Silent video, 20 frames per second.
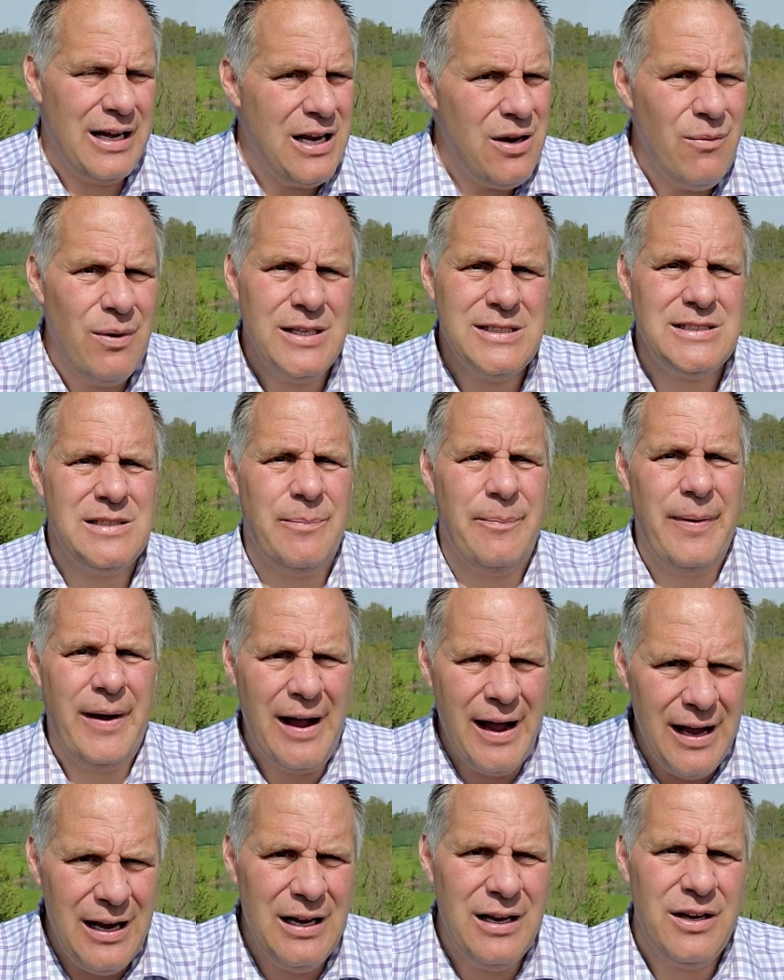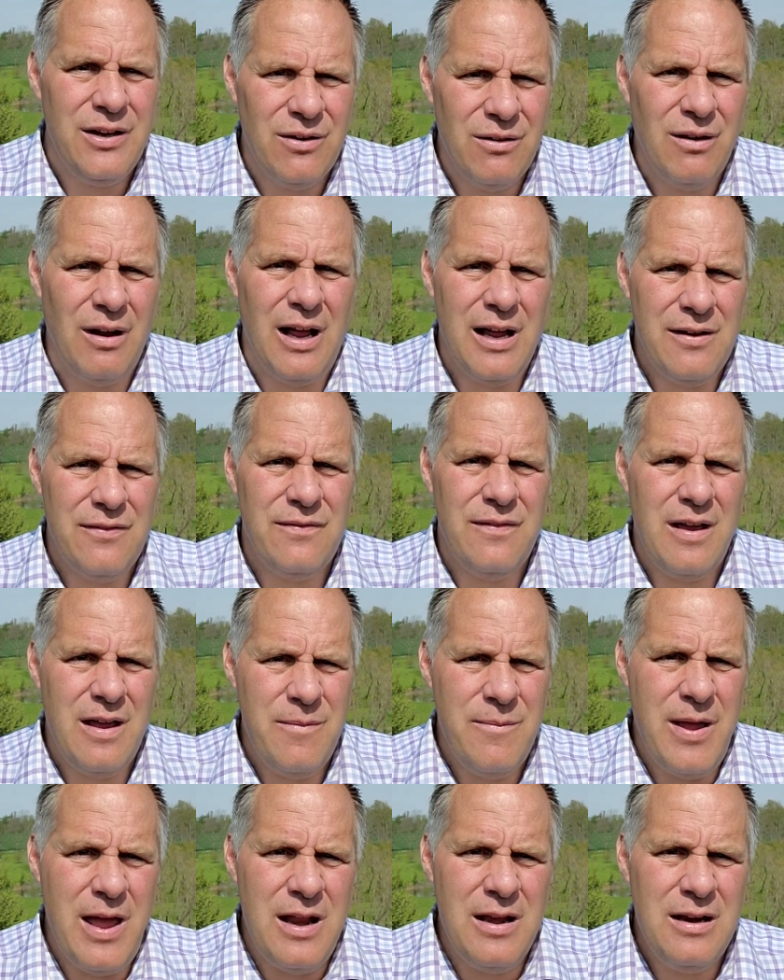He wants to pilot your life.
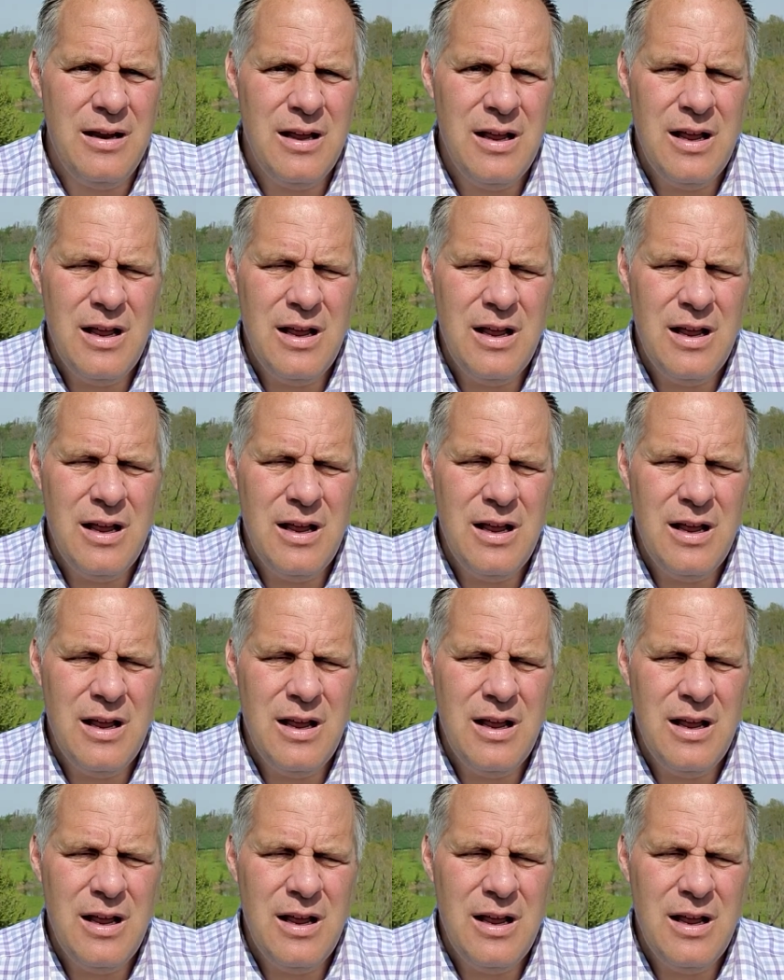Amen?